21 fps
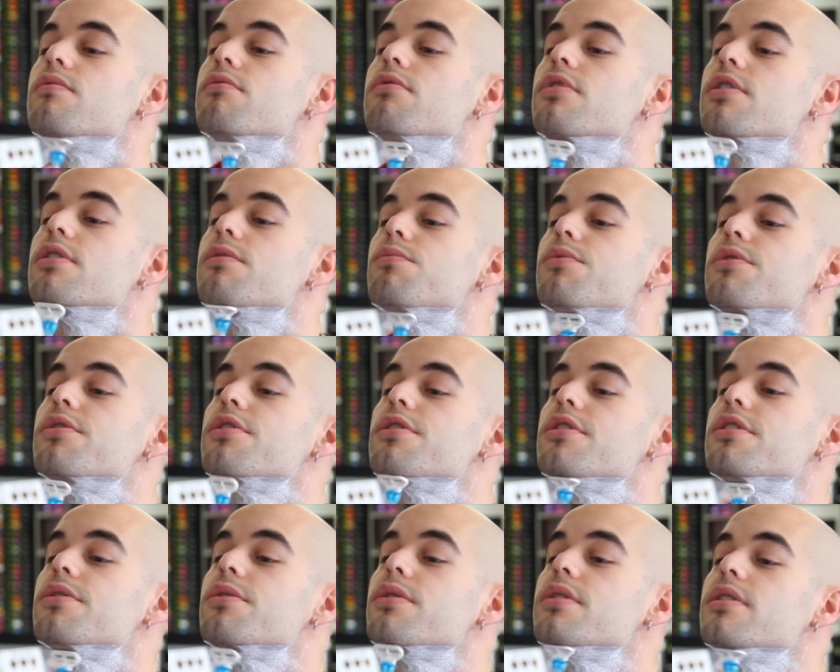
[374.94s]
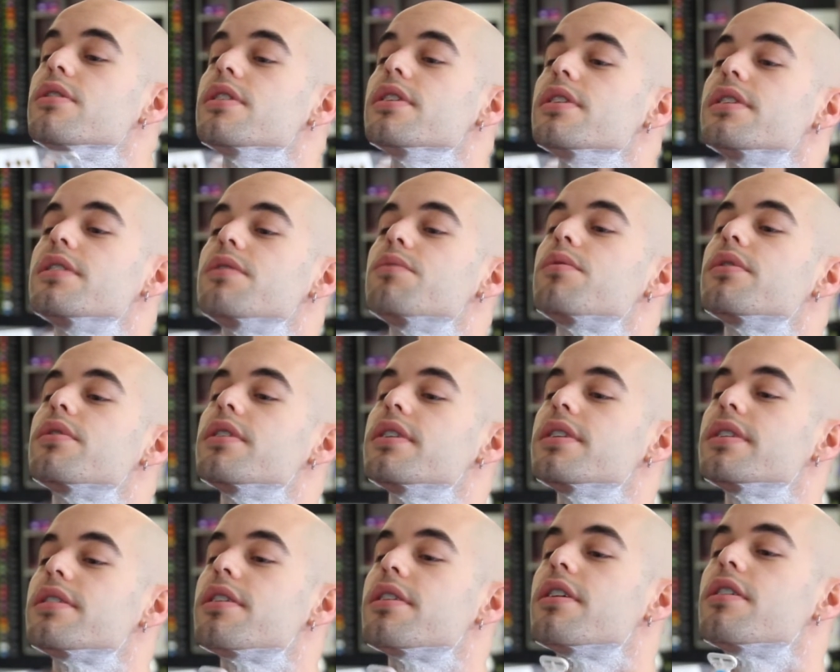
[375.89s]
And when you're doing this, you want to
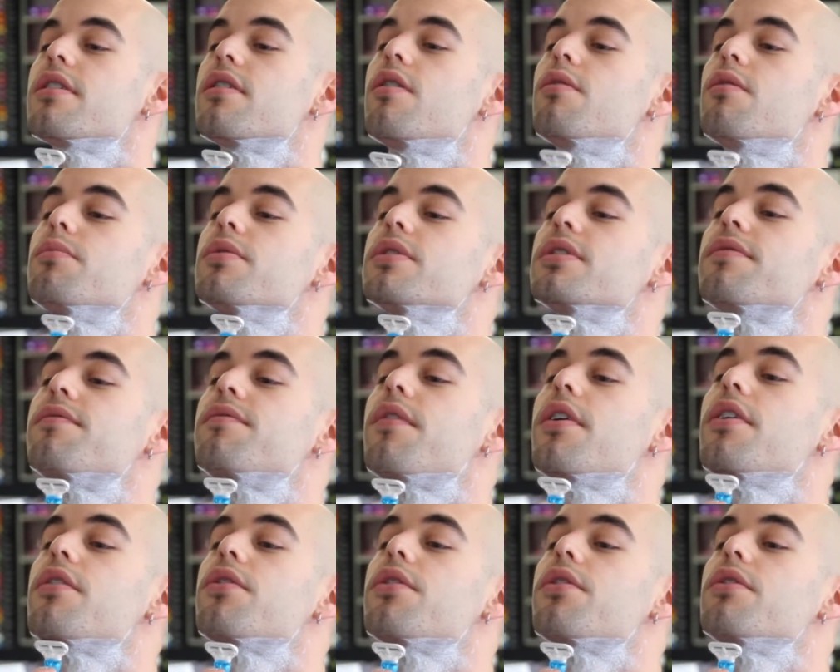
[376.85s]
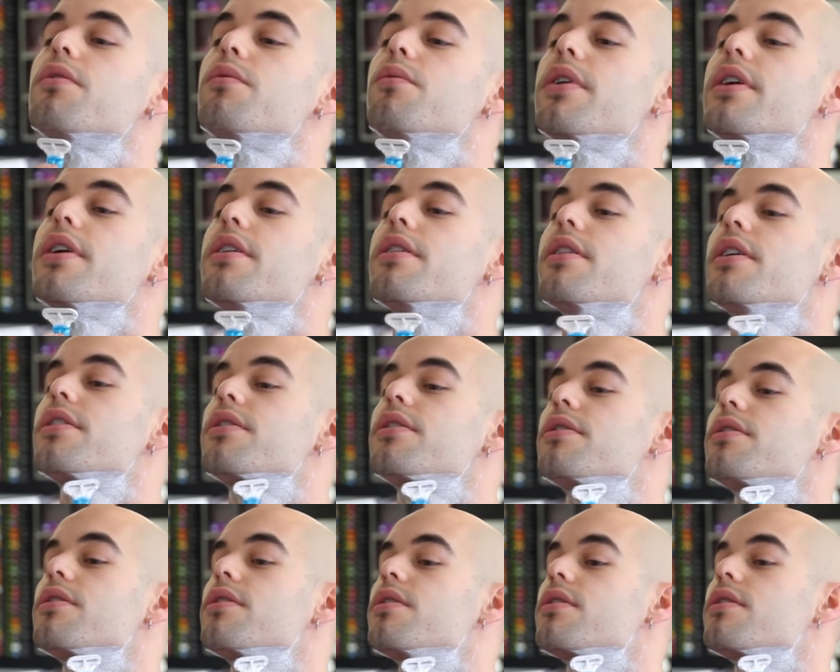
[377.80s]
start almost farther away than,